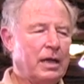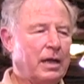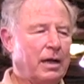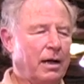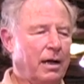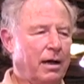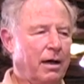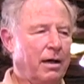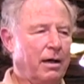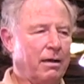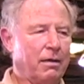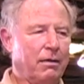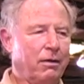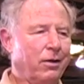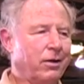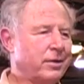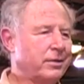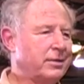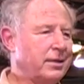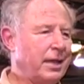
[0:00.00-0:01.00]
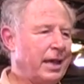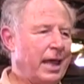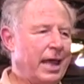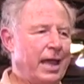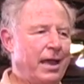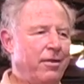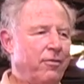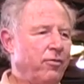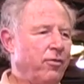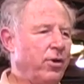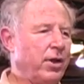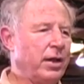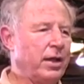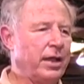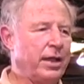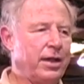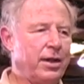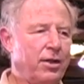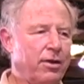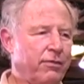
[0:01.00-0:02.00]
looks at every
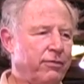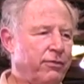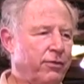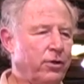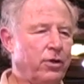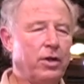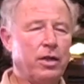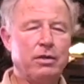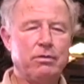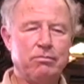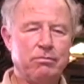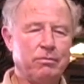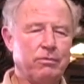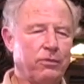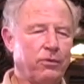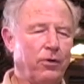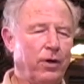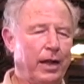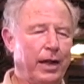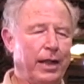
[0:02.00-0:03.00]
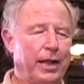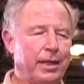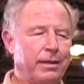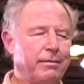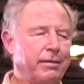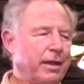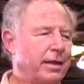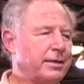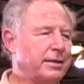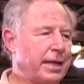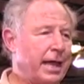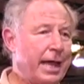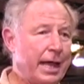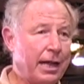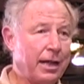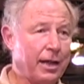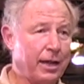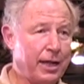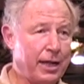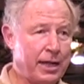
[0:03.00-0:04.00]
linear foot really
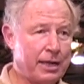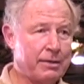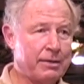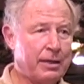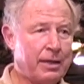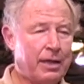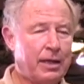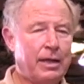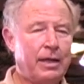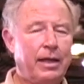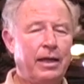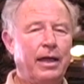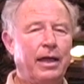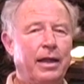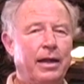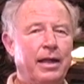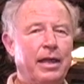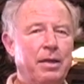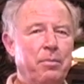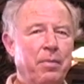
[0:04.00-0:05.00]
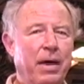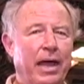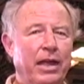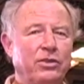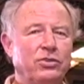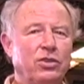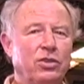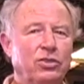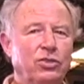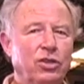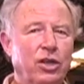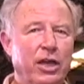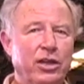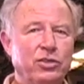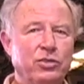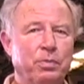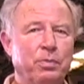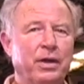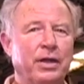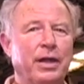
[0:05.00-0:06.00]
intently, and he makes a
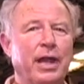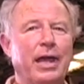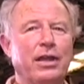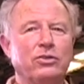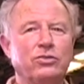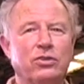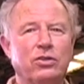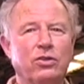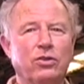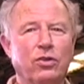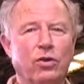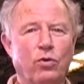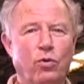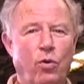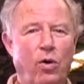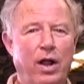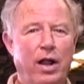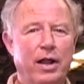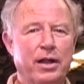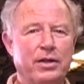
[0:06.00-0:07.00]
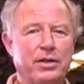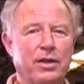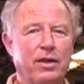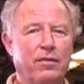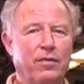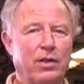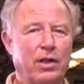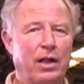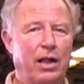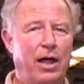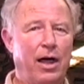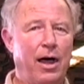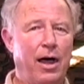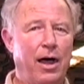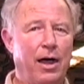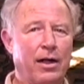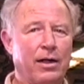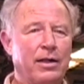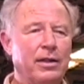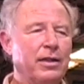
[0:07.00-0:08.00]
judgment as to the quality of the
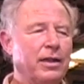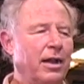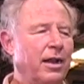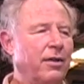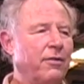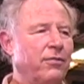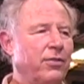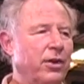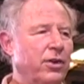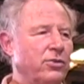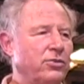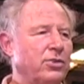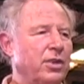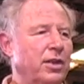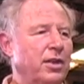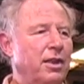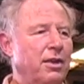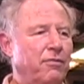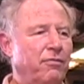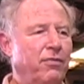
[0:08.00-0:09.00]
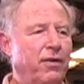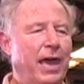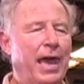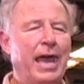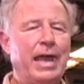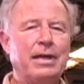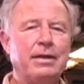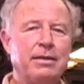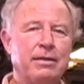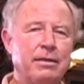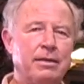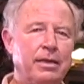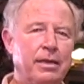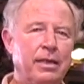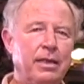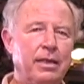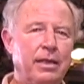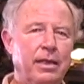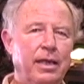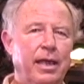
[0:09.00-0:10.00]
log, and if there's a defect,
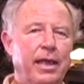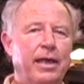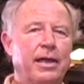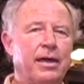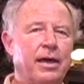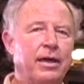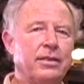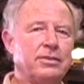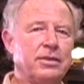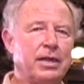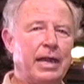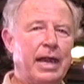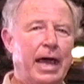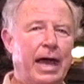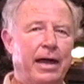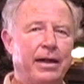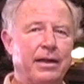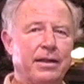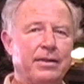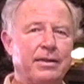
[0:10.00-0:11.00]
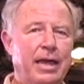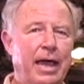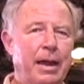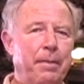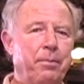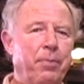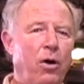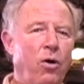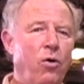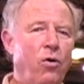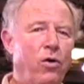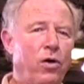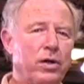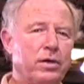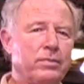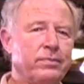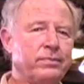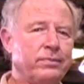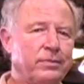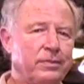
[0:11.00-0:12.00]
he cuts it out at that point,
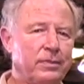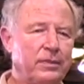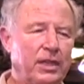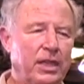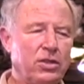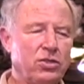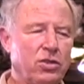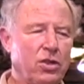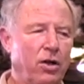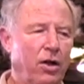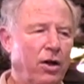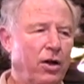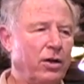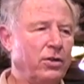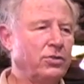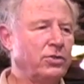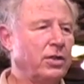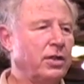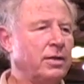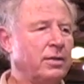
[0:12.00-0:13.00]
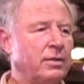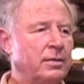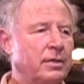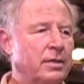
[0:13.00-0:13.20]
discards it,